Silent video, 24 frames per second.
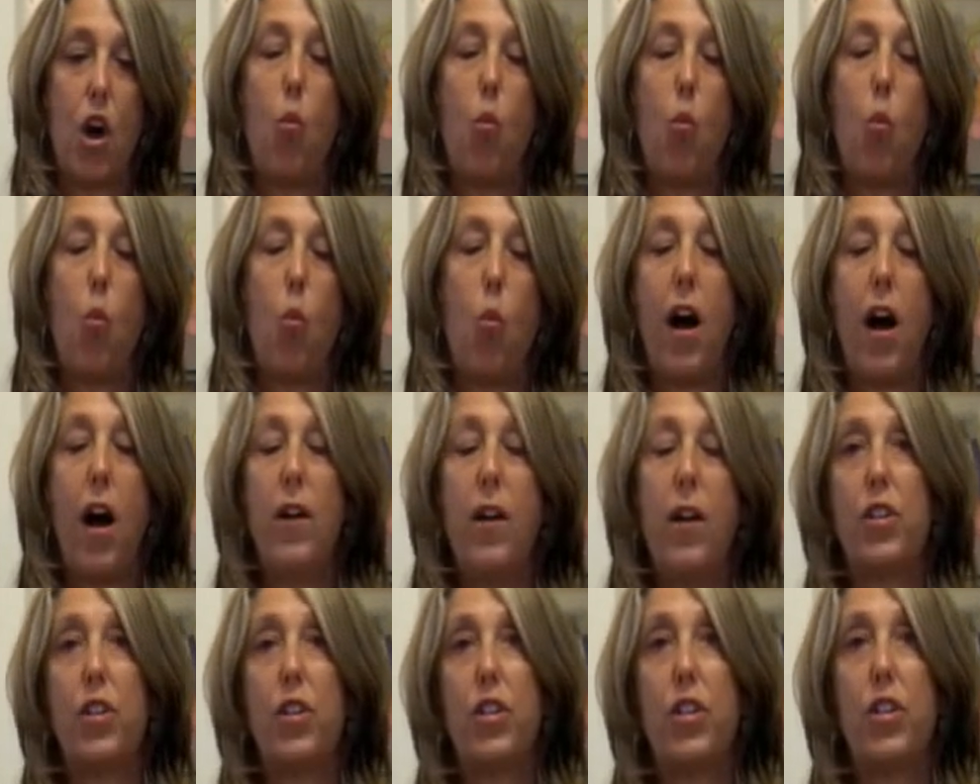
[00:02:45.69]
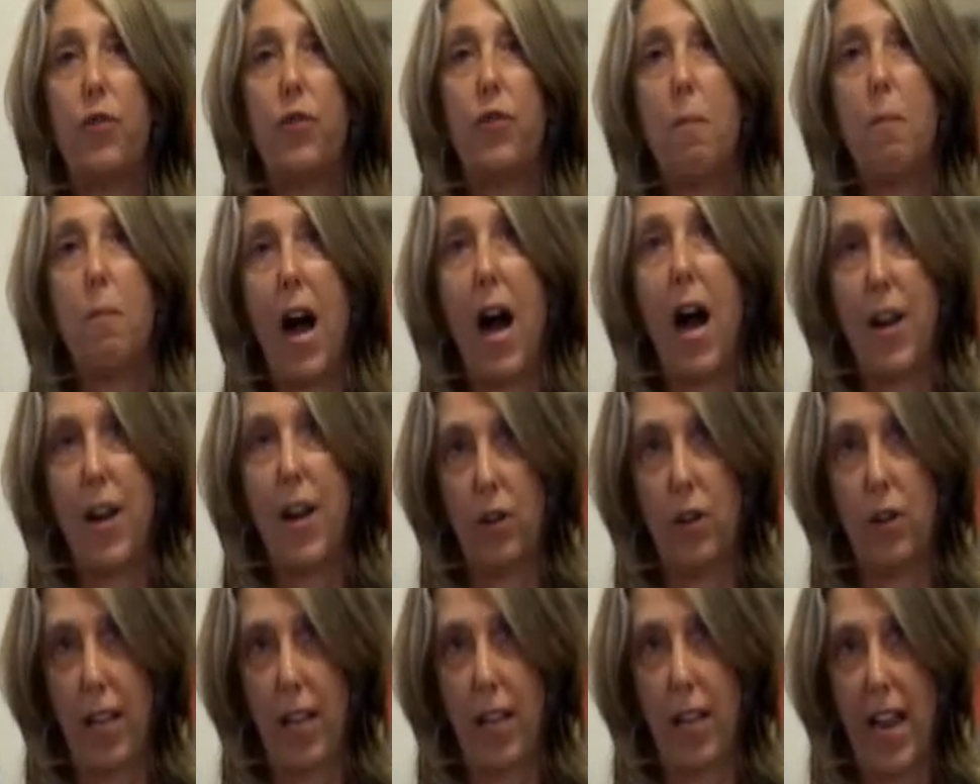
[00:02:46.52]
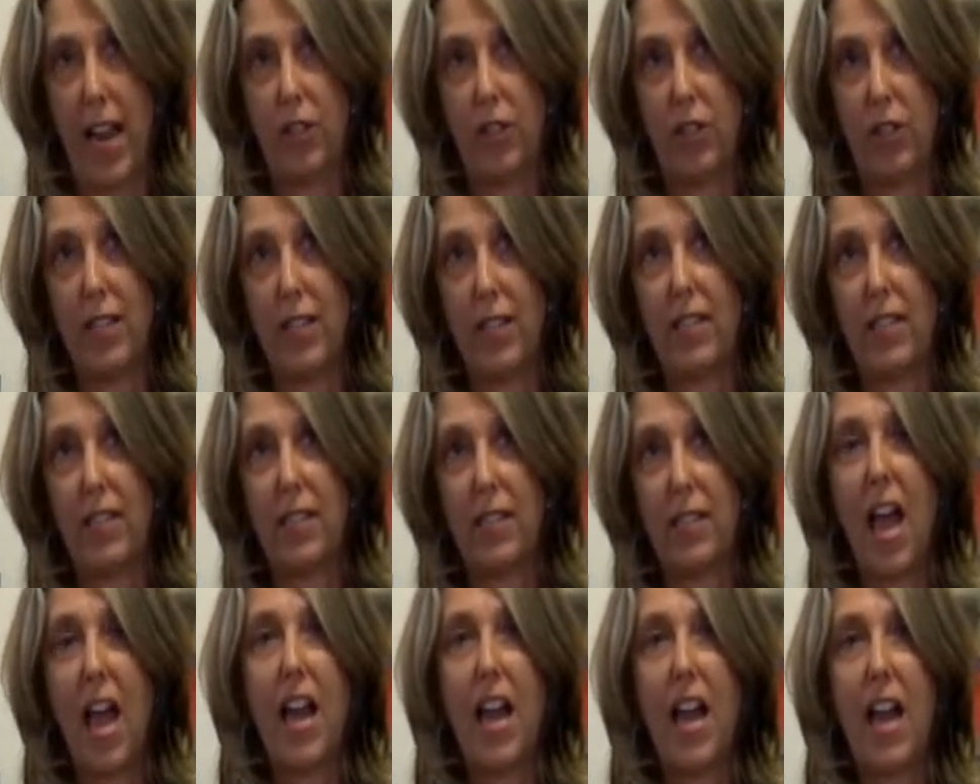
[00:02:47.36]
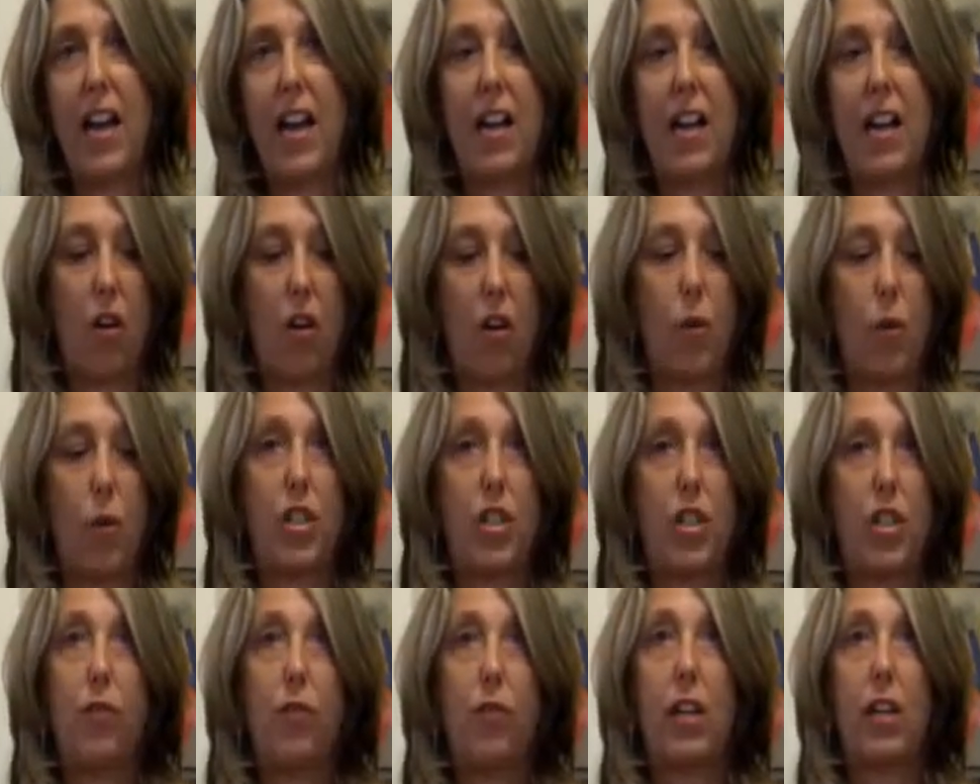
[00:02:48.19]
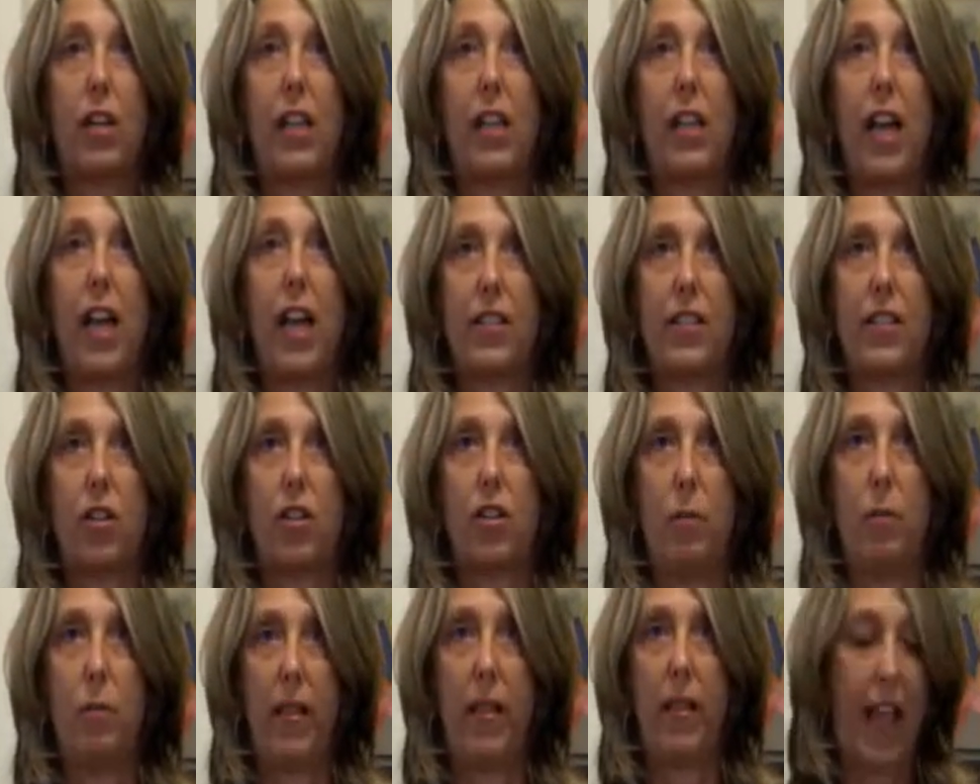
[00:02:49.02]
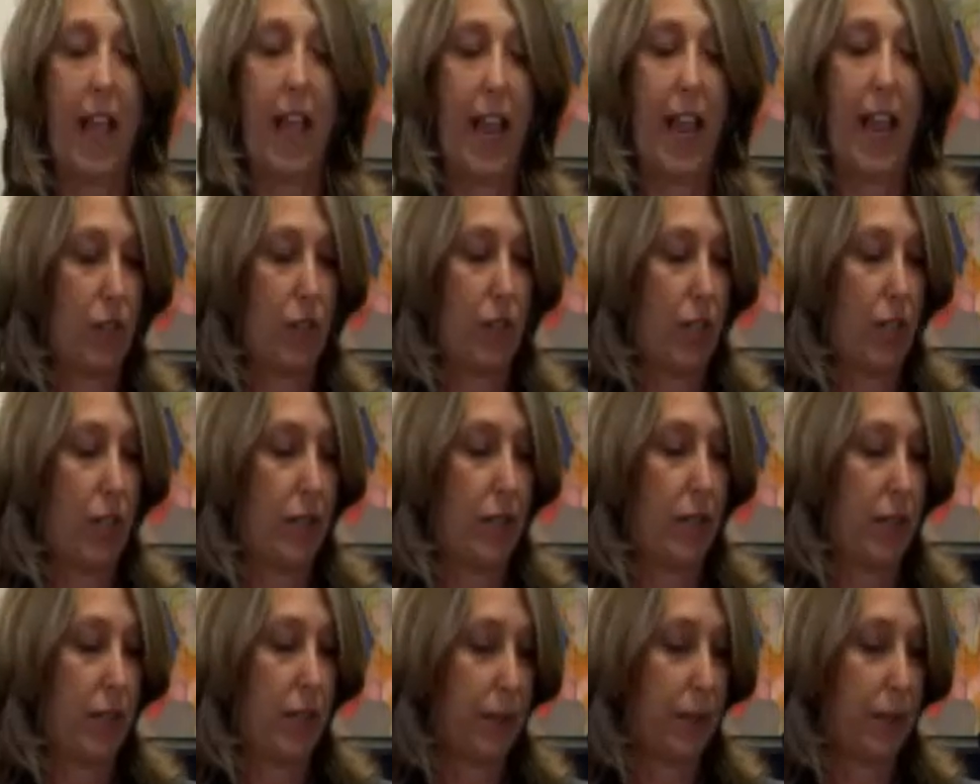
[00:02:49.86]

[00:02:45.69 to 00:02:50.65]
One which is for modern languages and another which is for classical languages.